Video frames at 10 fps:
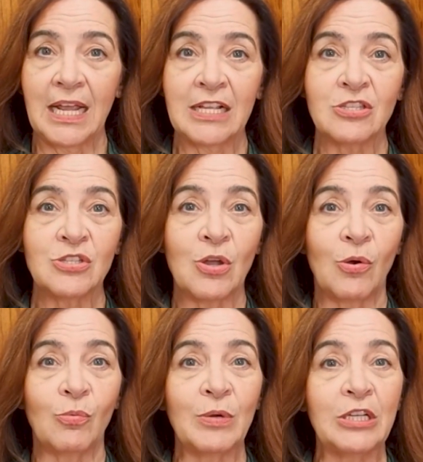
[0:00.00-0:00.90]
And
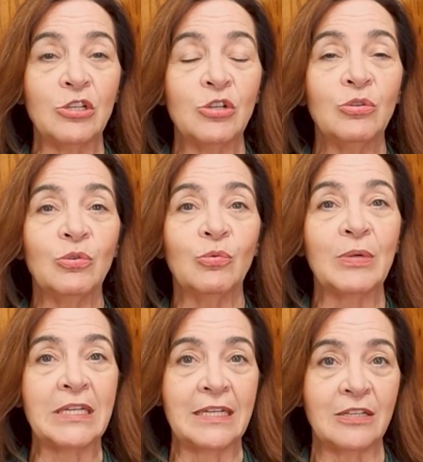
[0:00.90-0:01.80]
so we knew
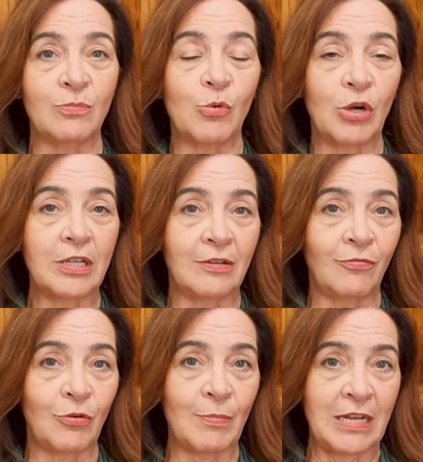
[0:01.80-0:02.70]
we needed more
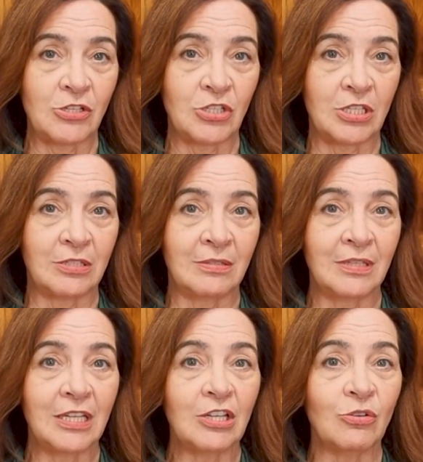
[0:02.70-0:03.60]
information
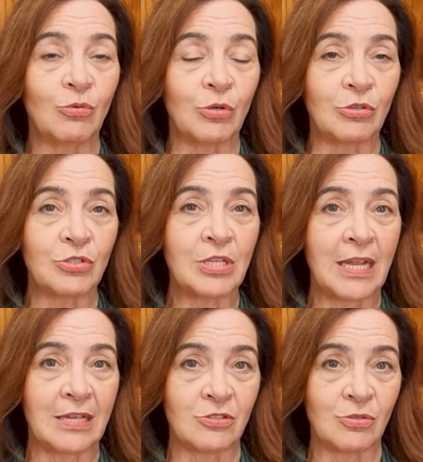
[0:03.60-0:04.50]
in order
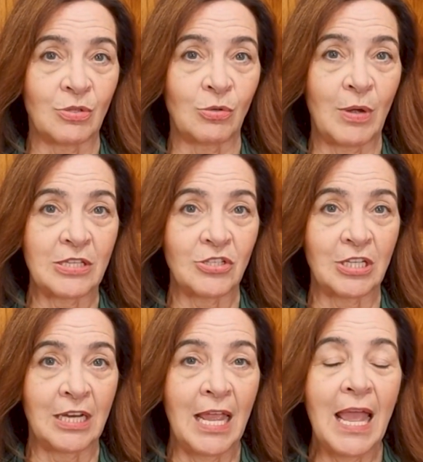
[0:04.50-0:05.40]
to answer the
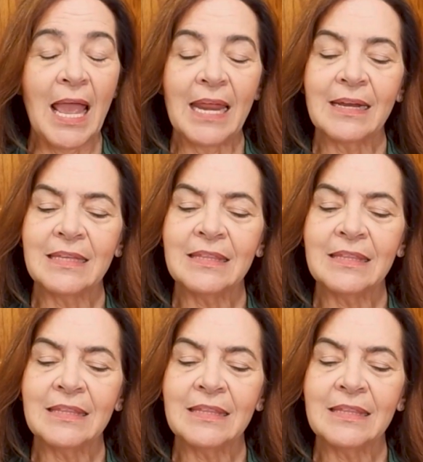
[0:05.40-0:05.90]
question. And I